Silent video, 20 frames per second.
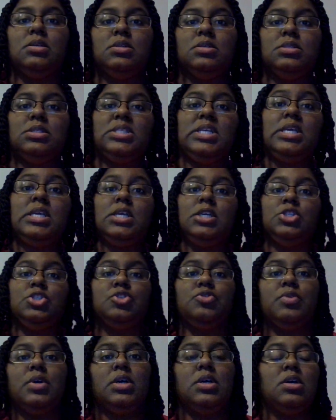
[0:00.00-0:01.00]
seeking
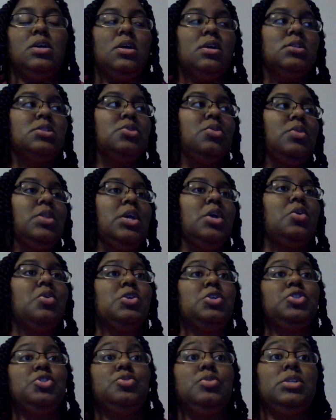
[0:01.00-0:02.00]
drugs or they're
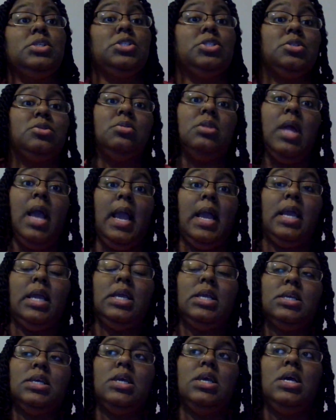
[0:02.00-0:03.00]
going to treat you
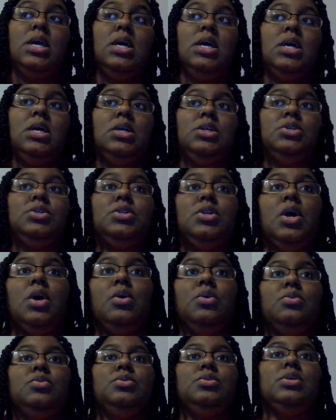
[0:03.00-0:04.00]
like, you
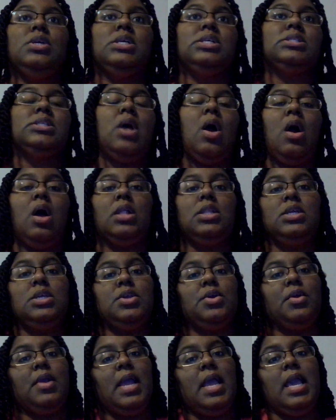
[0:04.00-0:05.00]
know, it's all in
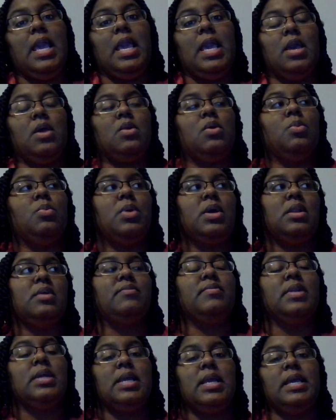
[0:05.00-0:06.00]
your head or
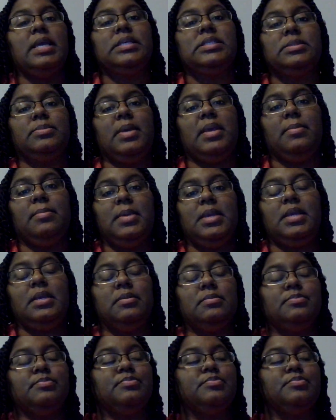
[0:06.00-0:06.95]
whatever the case may be.